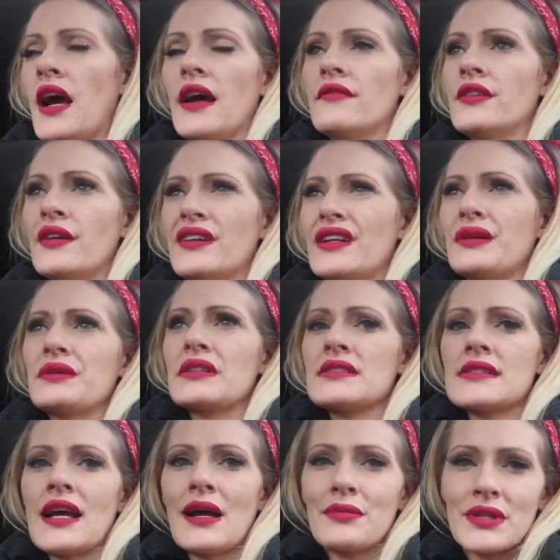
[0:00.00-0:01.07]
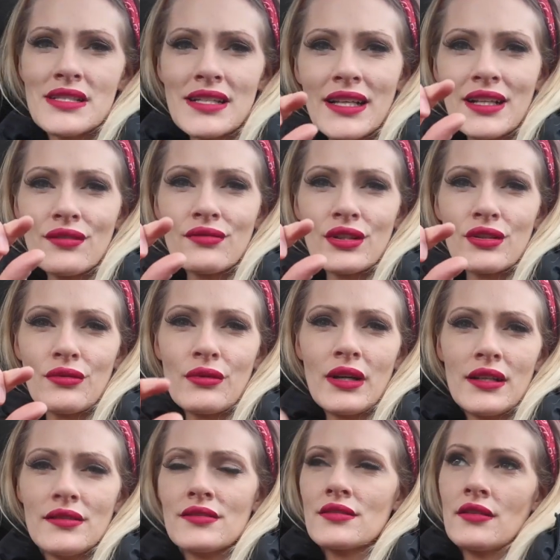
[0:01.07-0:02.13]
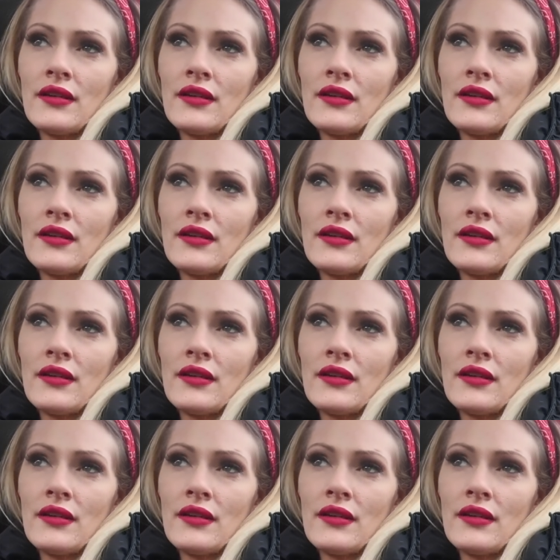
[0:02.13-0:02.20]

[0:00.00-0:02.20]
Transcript: I have no idea where it's at, but it's like a little one,